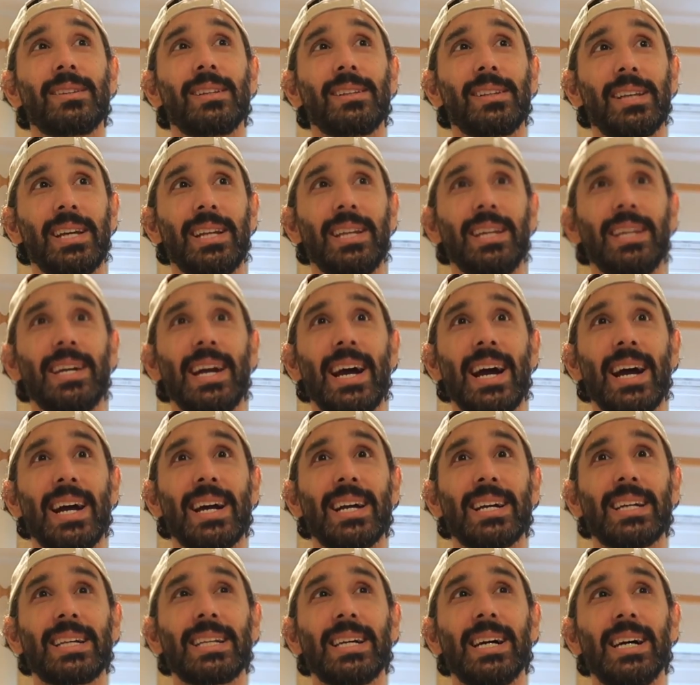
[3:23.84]
the lady,
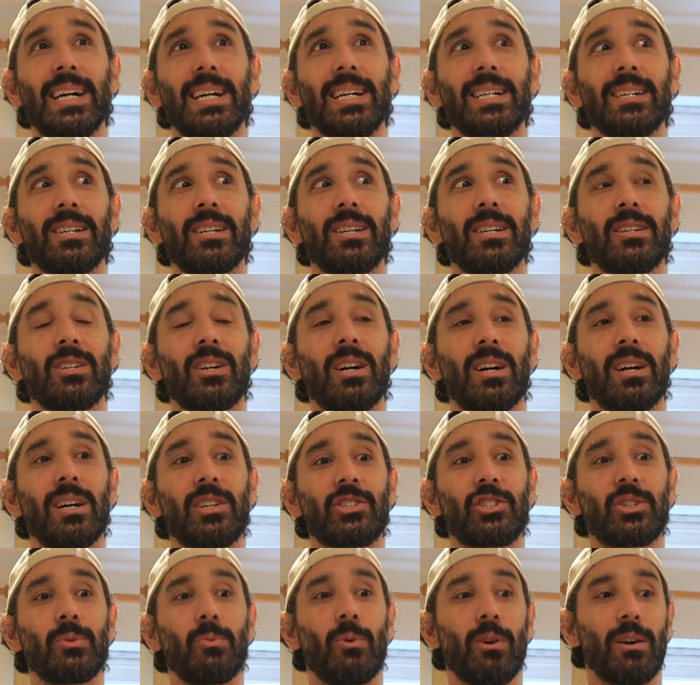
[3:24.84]

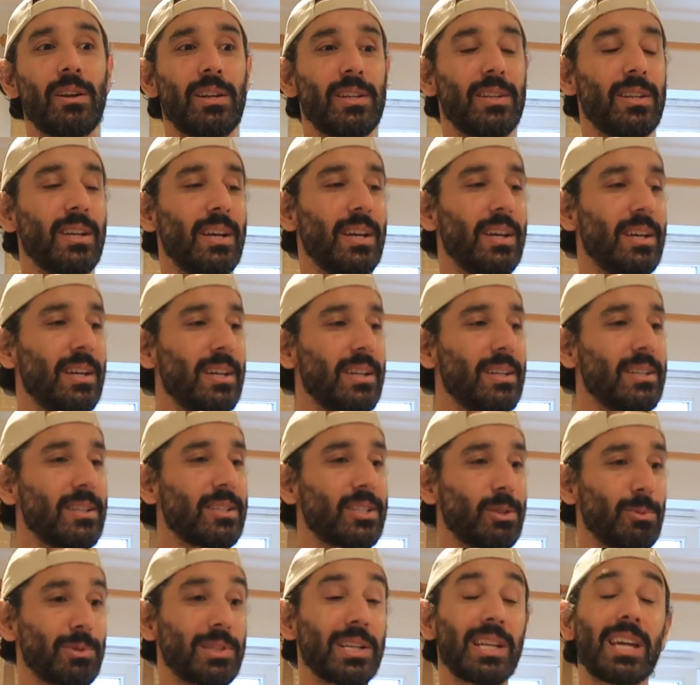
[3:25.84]
she was going
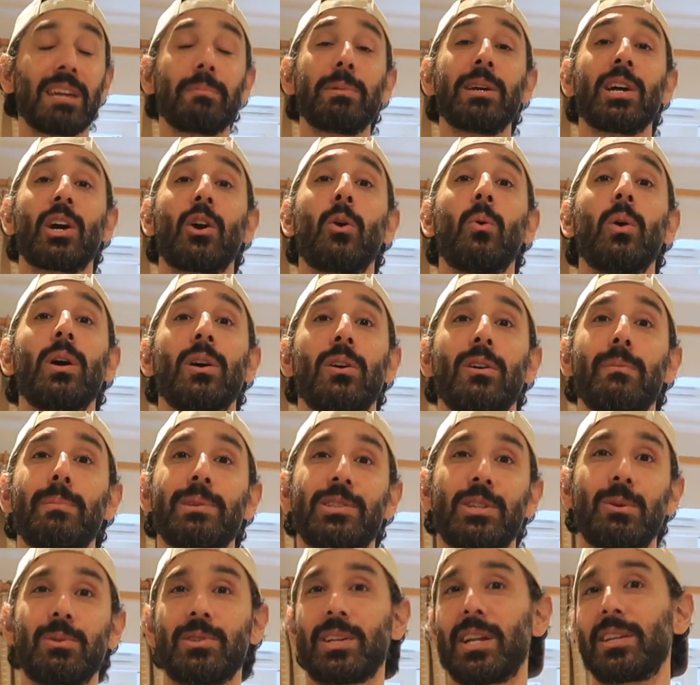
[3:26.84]
to give me a quote,
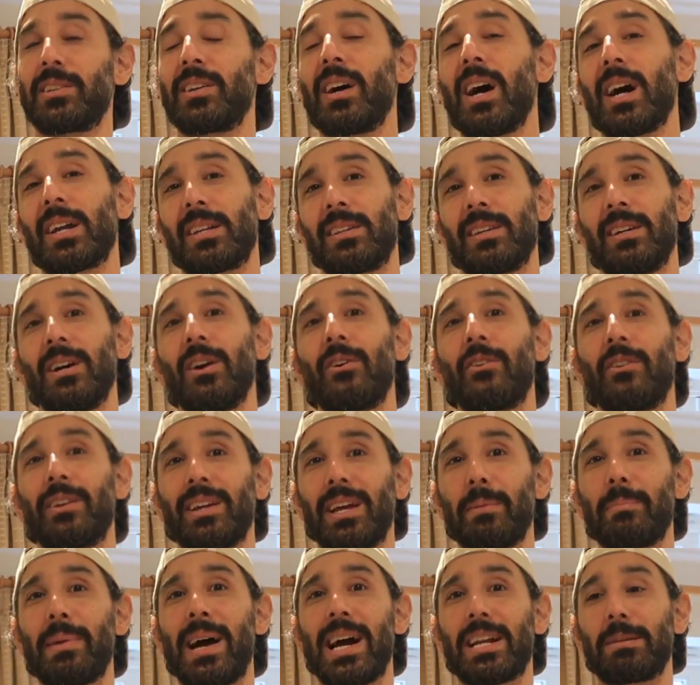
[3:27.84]
but she was going to talk to the owner and
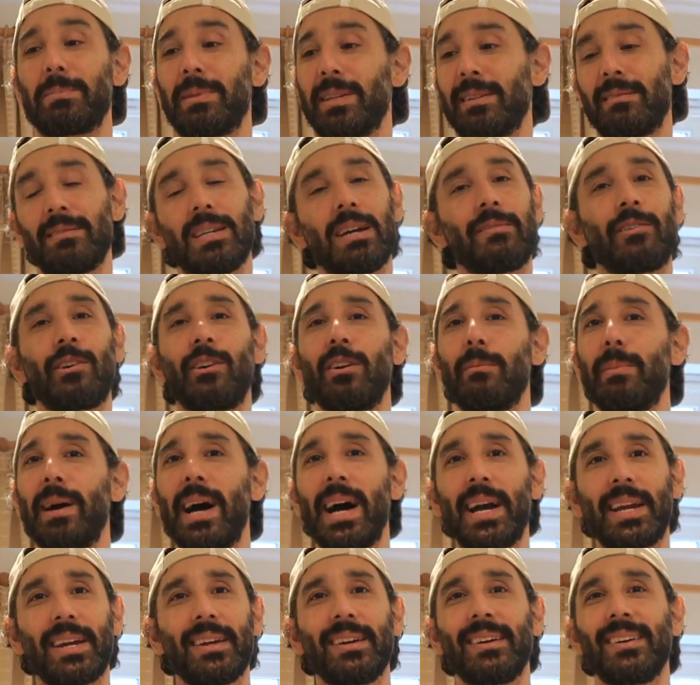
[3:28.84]
get back to me. Never heard
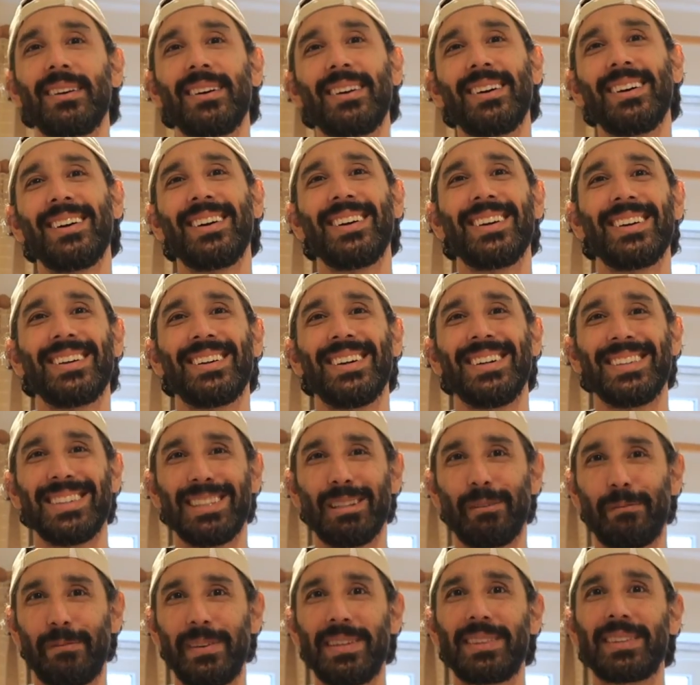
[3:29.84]
back. And
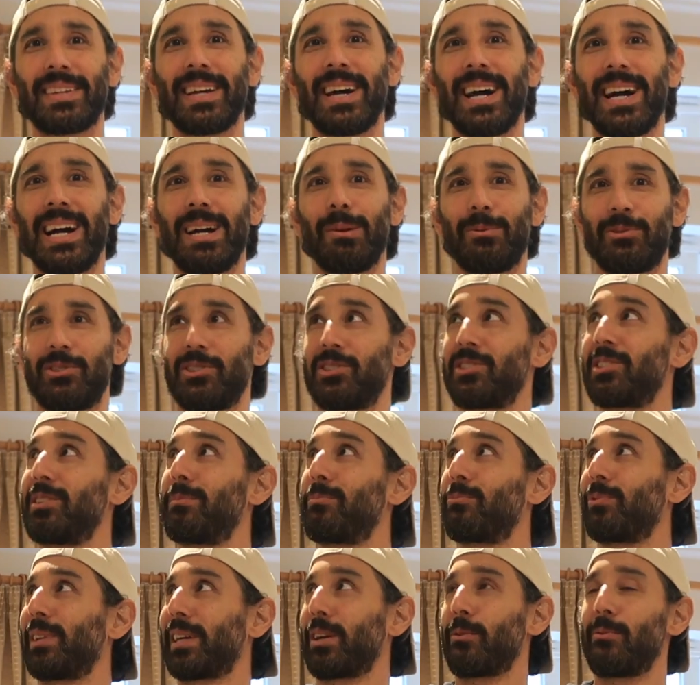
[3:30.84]
the 5th guy was just
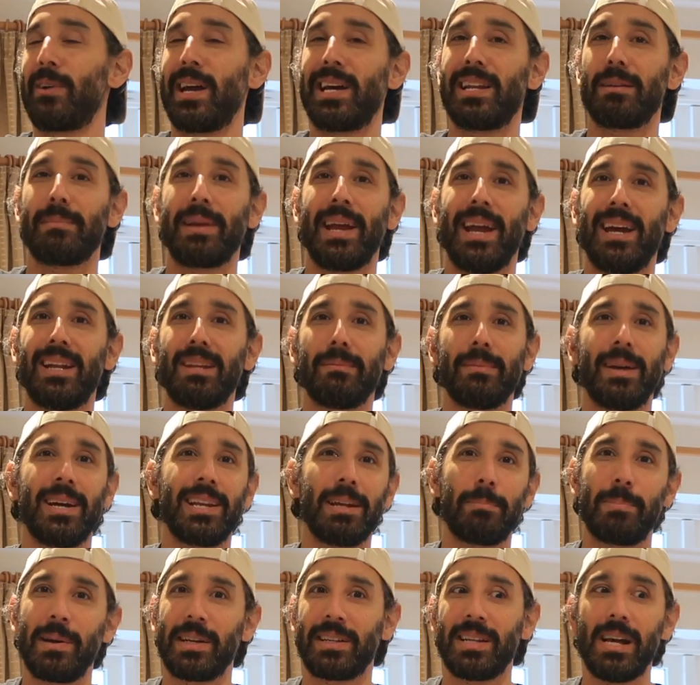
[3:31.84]
like a random handyman.
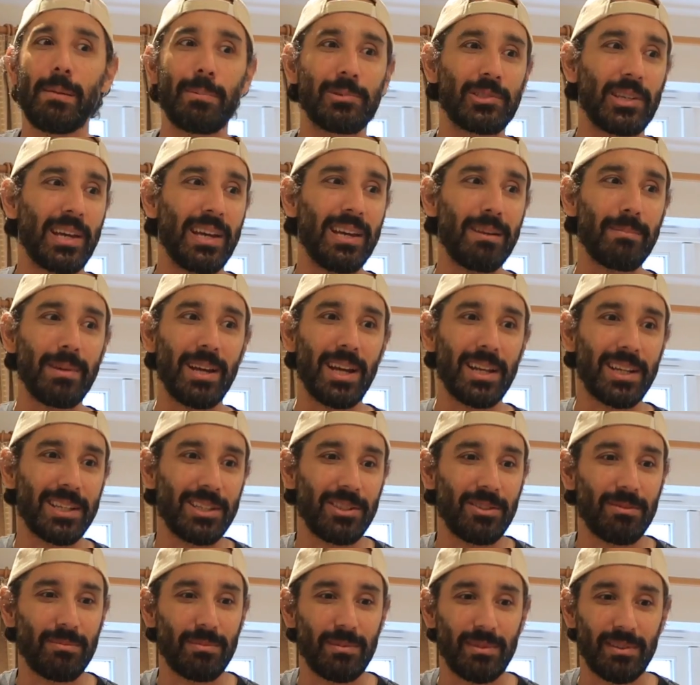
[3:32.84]
He picked up. I was like, hey man, can
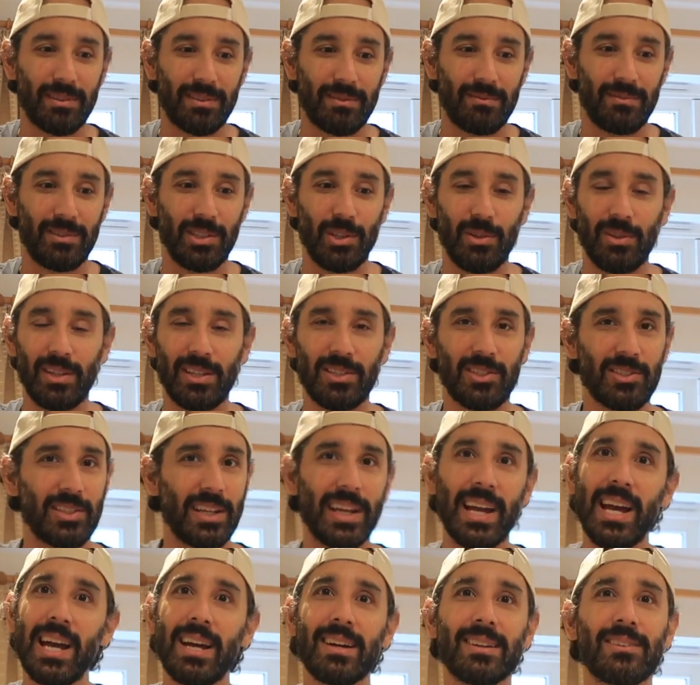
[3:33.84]
you do this? He's
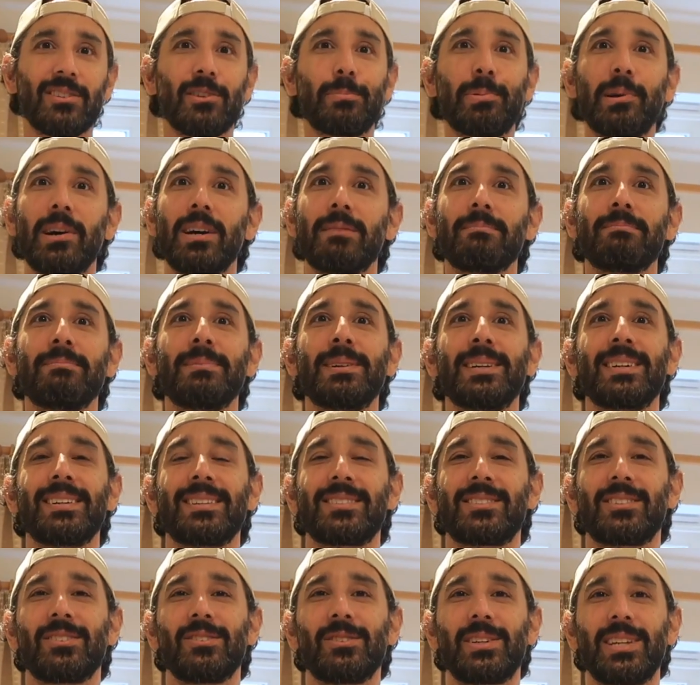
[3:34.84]
like, yeah, no problem.
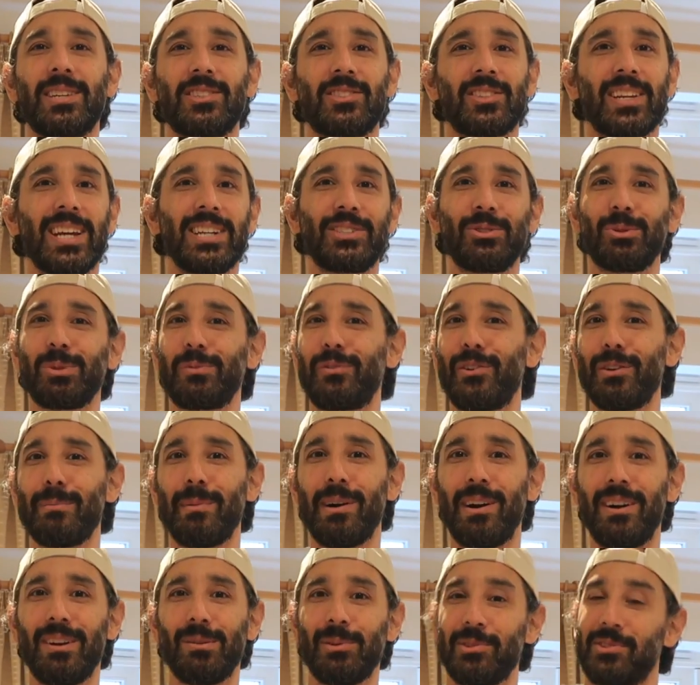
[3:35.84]
So he's scheduled for
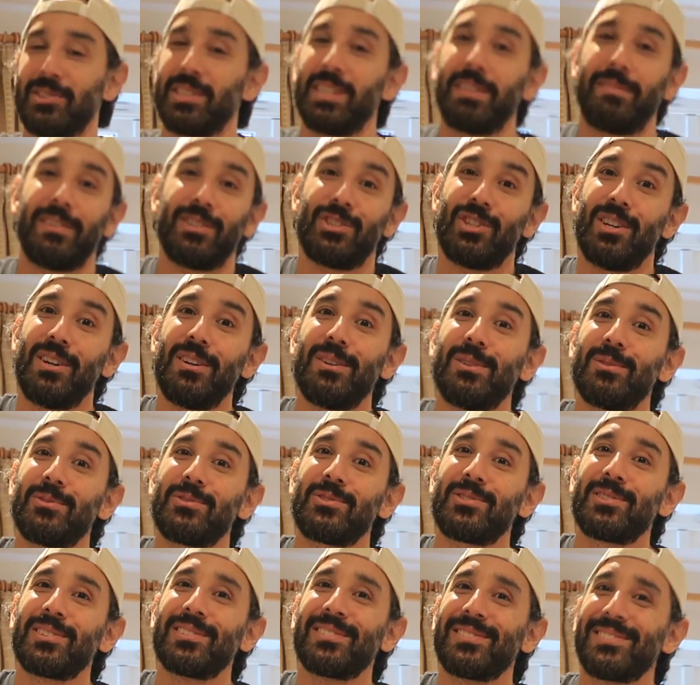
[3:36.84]
tomorrow. We'll see if he
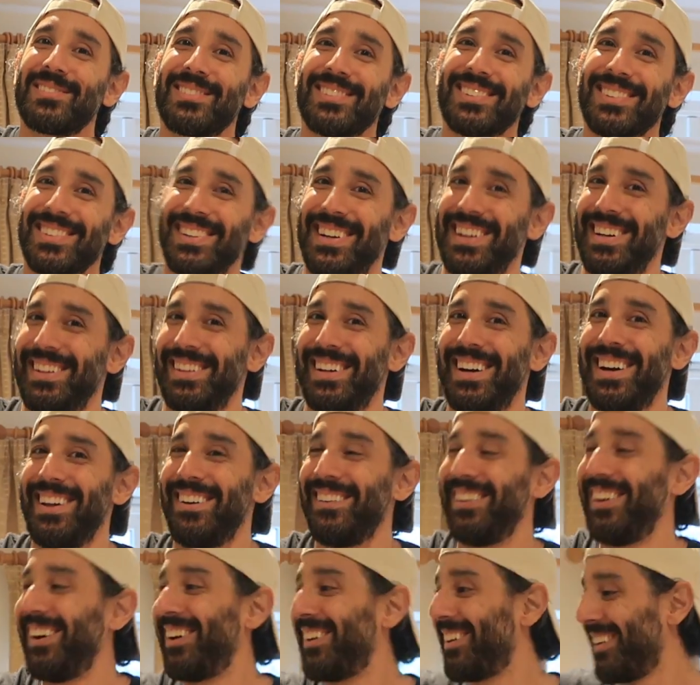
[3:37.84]
shows. I
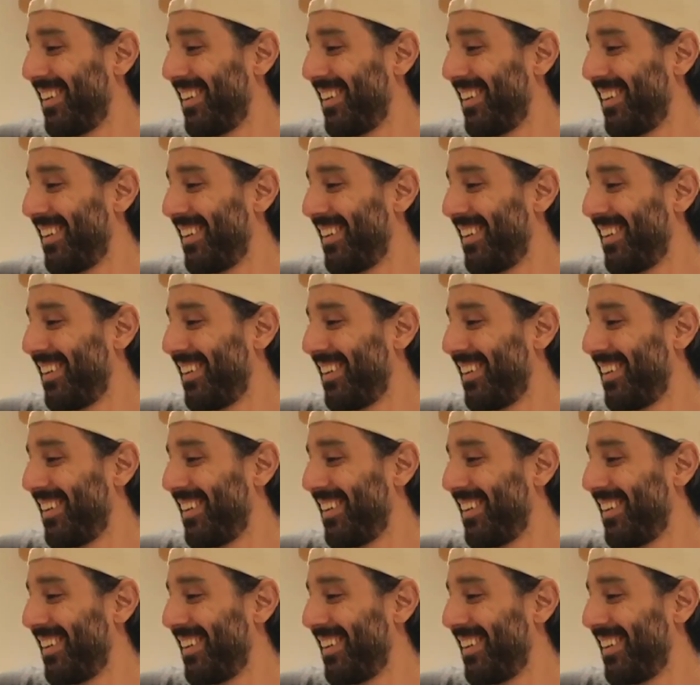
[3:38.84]
don't know.